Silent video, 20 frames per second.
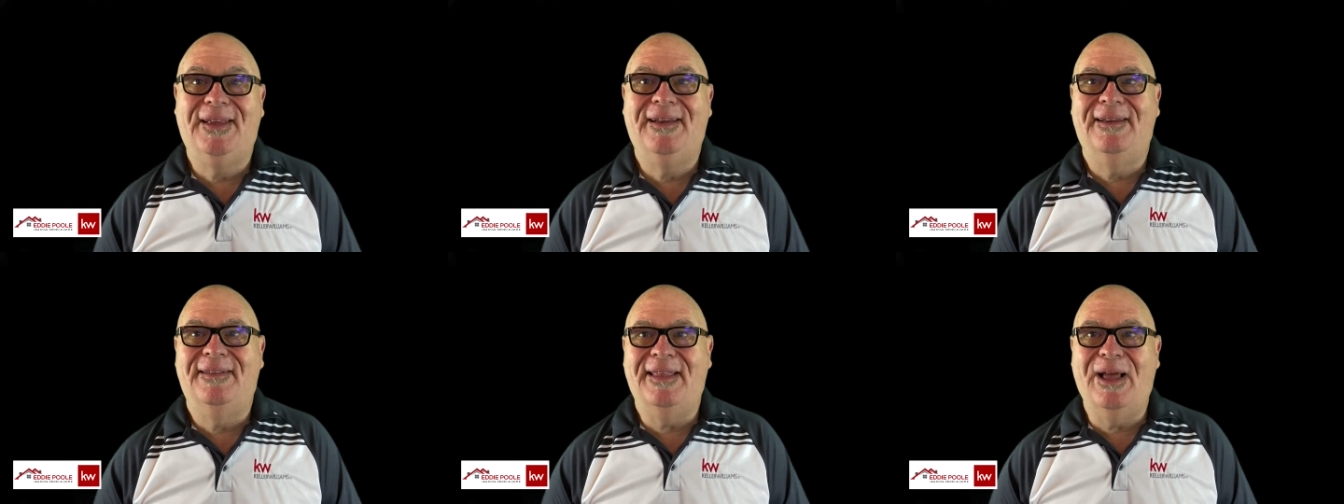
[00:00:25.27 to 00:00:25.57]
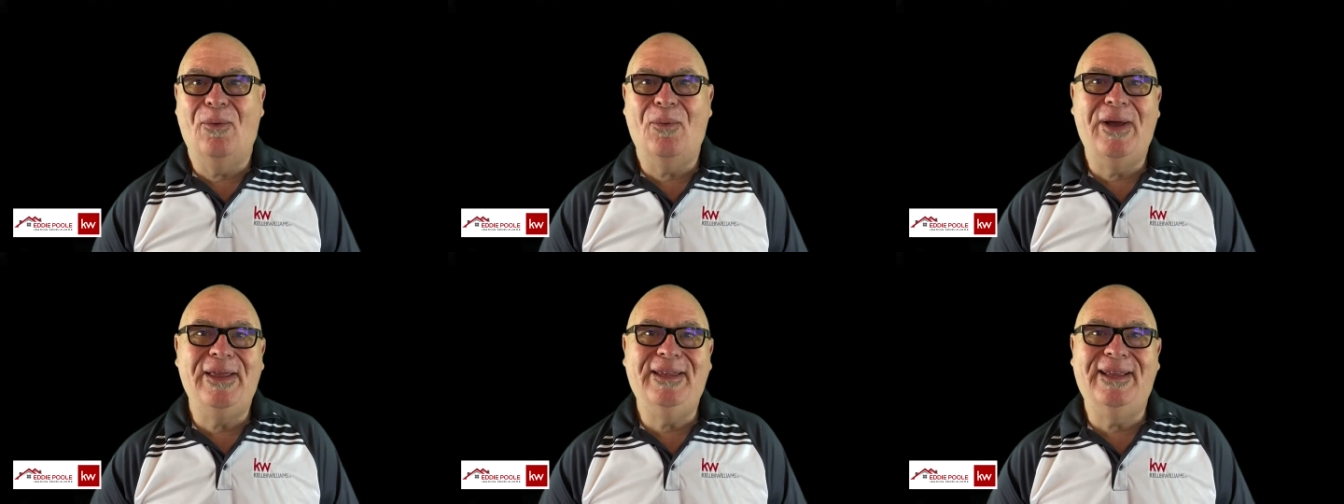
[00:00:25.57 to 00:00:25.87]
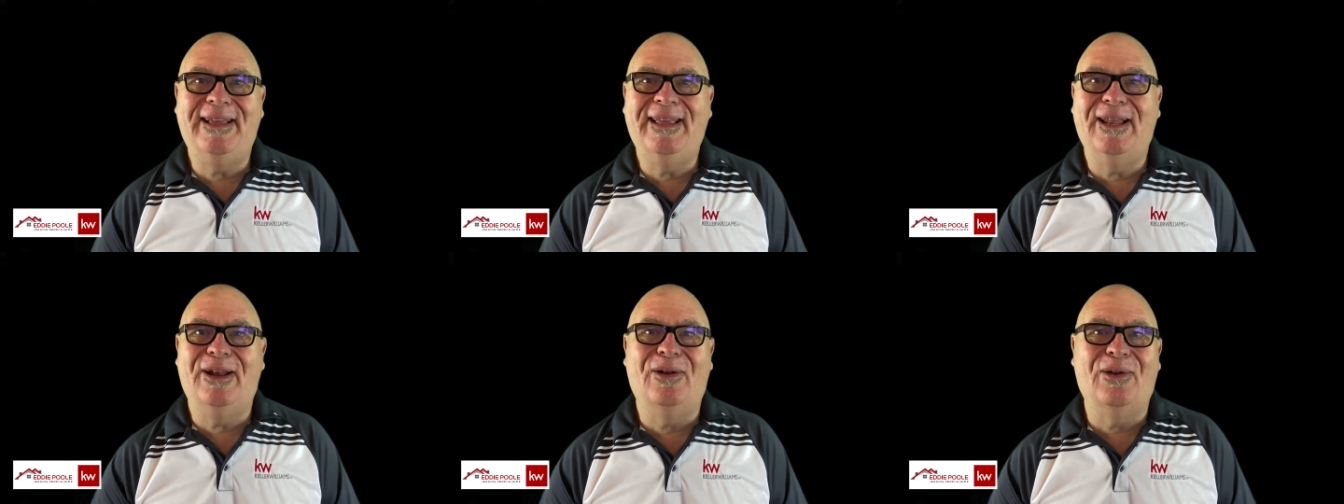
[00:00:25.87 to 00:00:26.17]
That way you
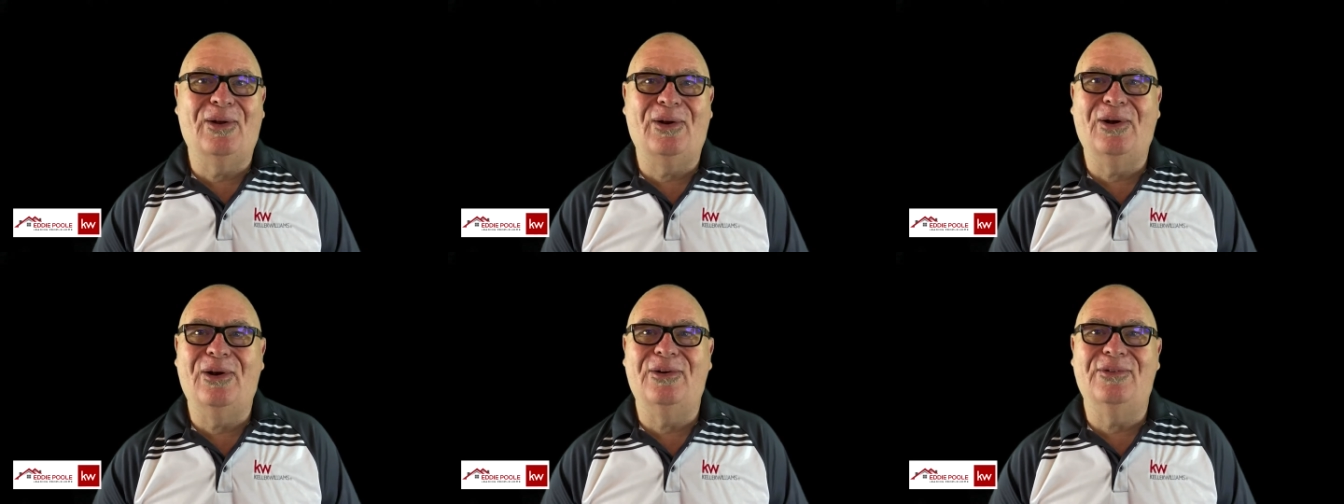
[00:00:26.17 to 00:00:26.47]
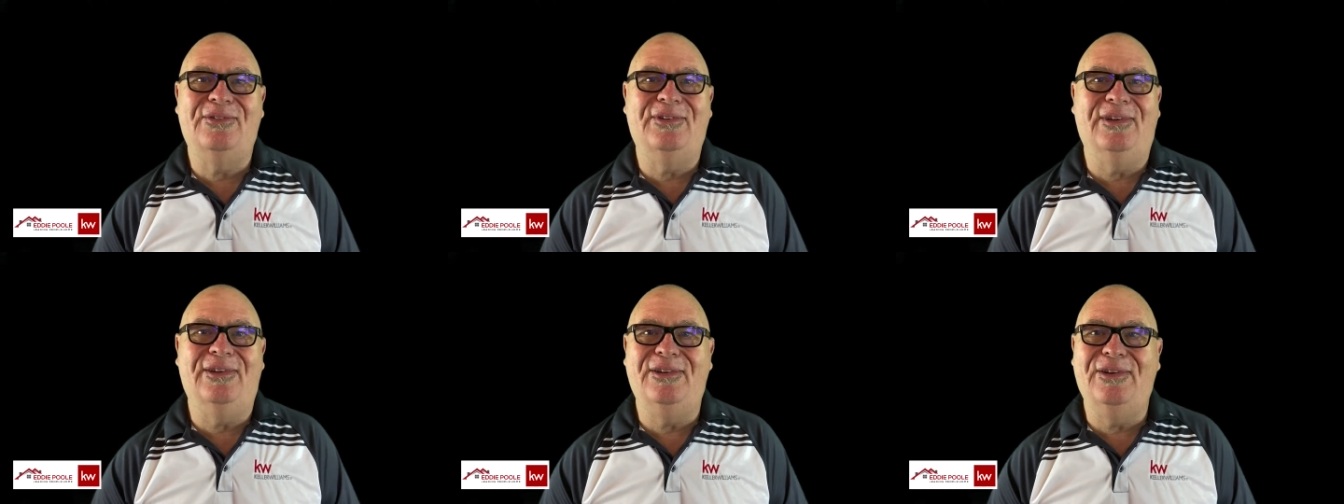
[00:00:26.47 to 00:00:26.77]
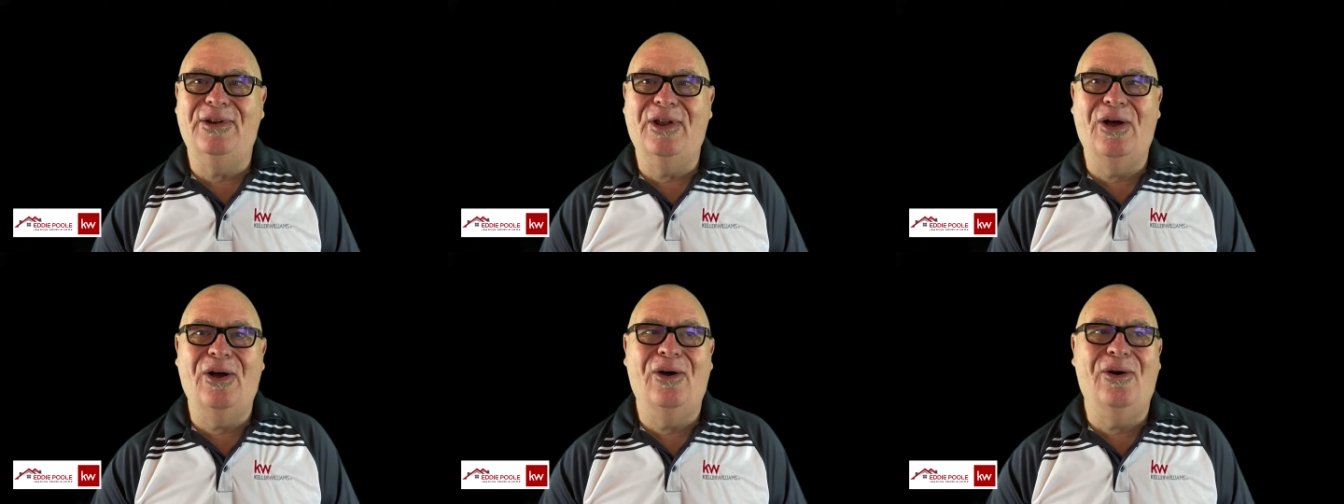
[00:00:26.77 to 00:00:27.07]
get alerts and you
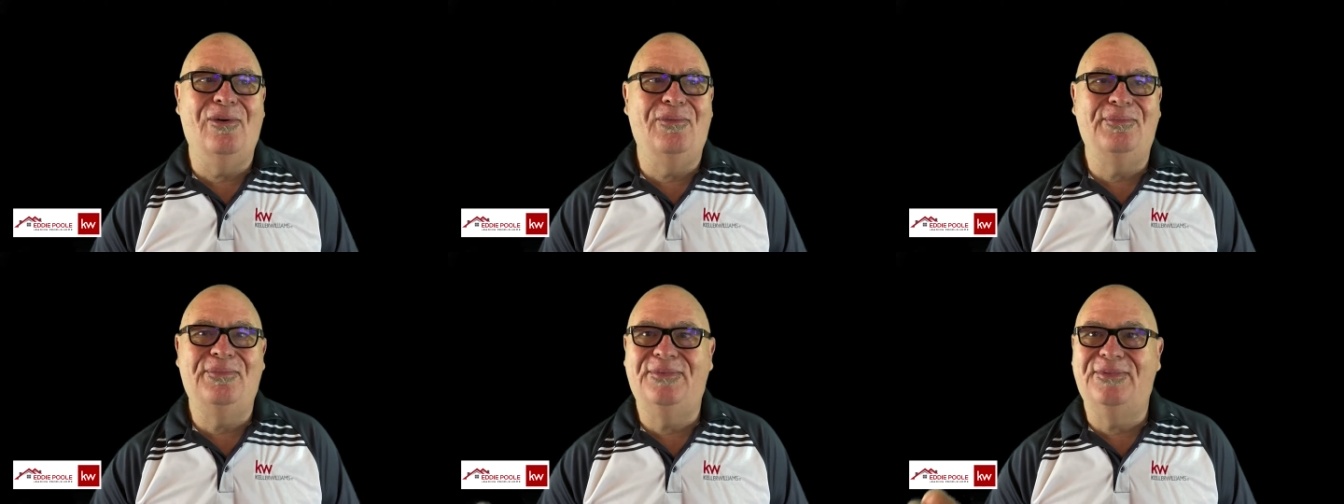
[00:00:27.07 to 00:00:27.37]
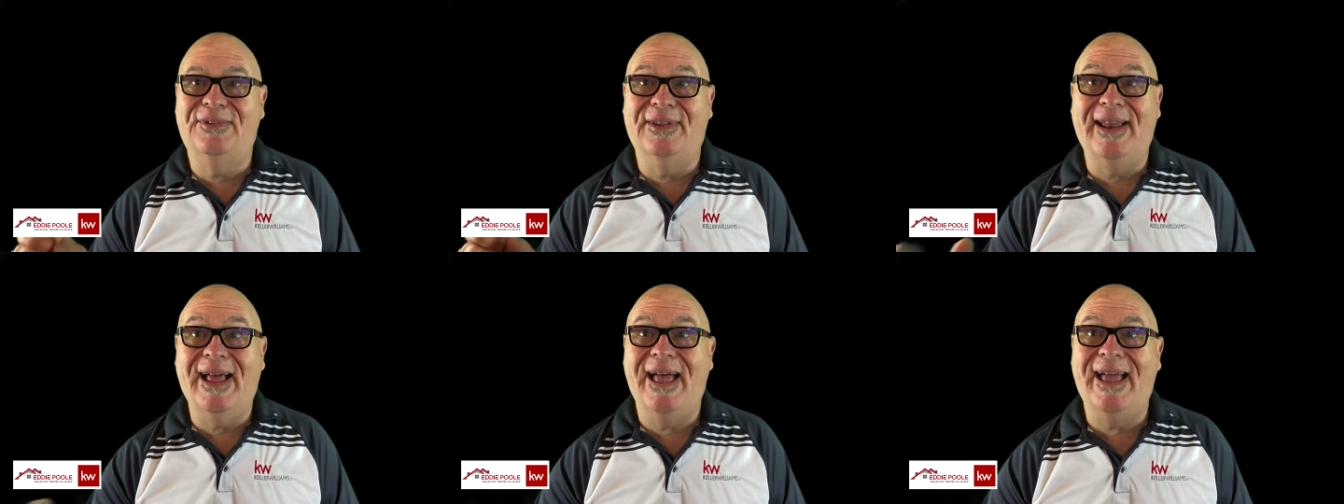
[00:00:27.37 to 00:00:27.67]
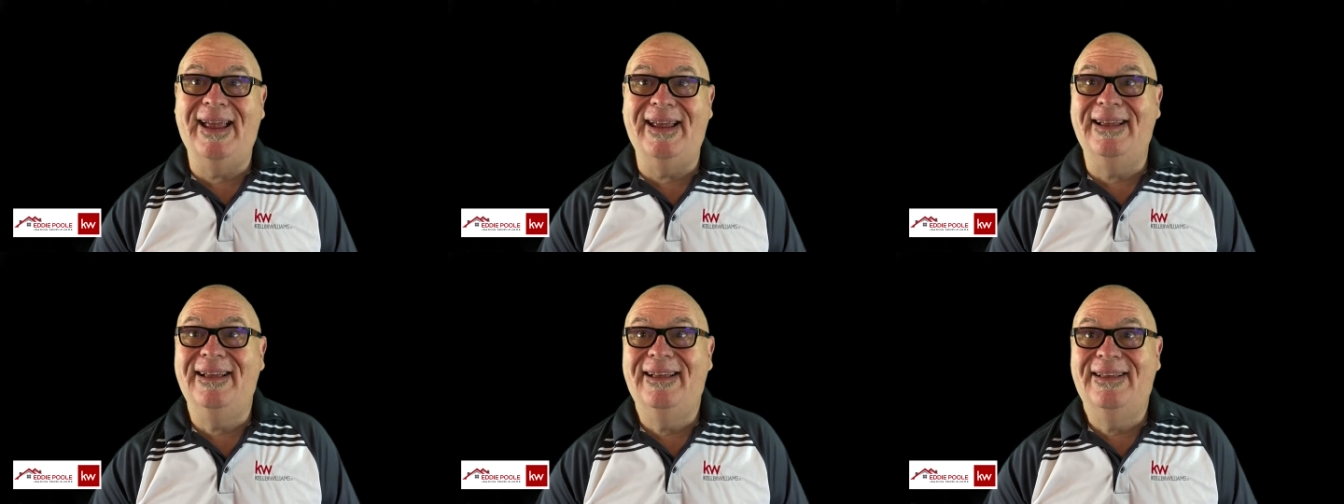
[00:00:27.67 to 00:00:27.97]
know
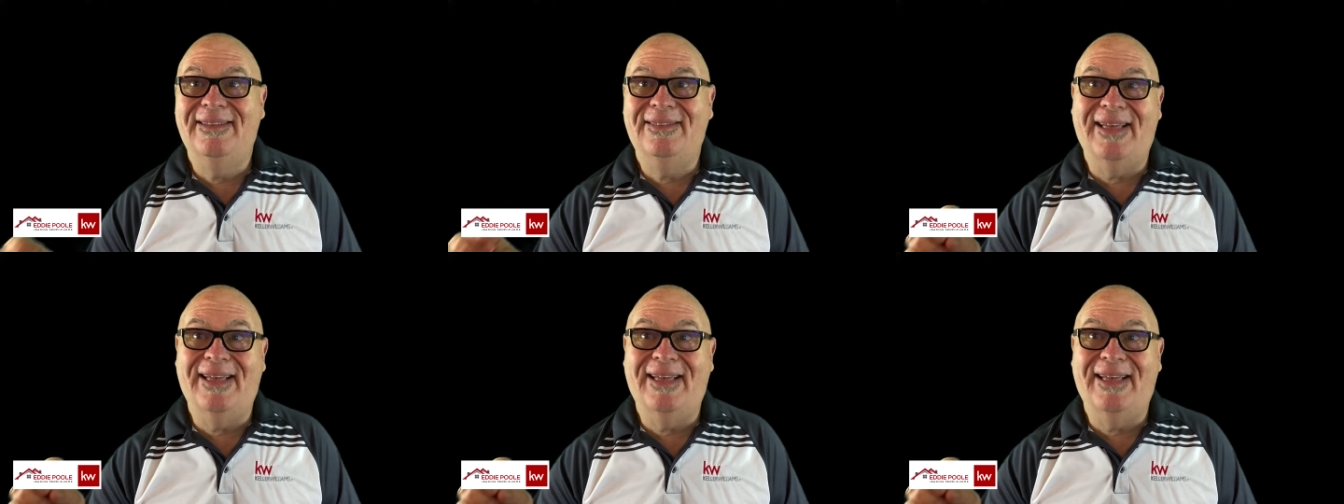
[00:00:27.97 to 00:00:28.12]
today